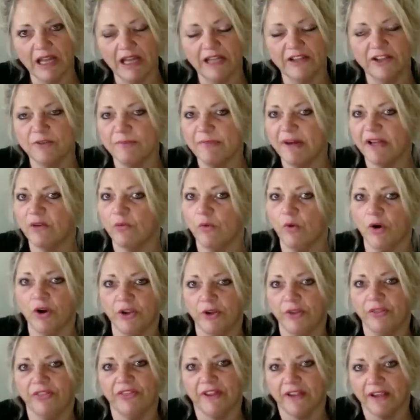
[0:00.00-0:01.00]
And no matter what
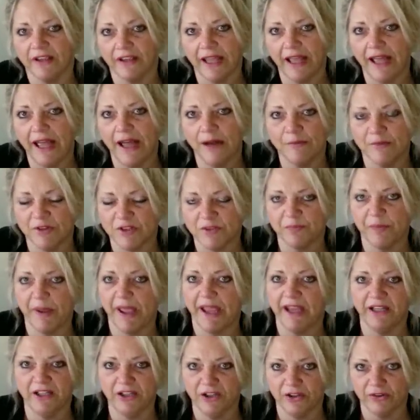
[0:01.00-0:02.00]
you think, how much
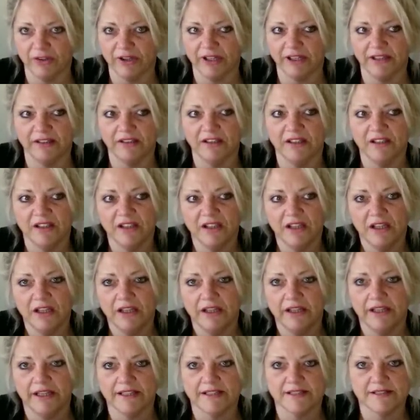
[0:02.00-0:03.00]
pain you're in,
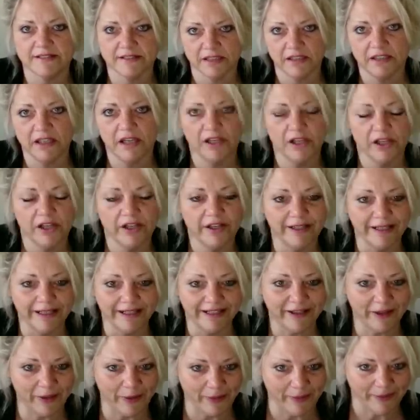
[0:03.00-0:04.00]
it's still a
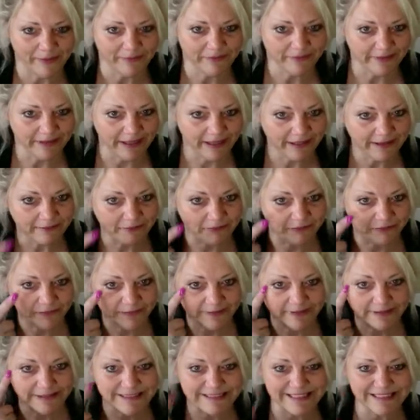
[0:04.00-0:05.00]
learning curve, and I can
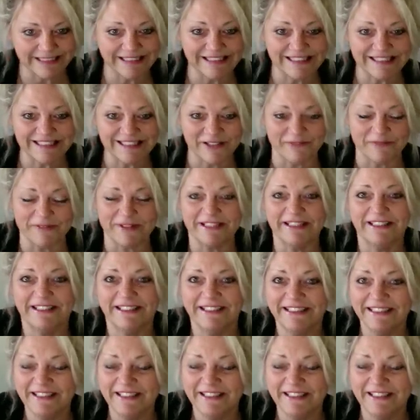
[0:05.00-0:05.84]
feel the tears coming.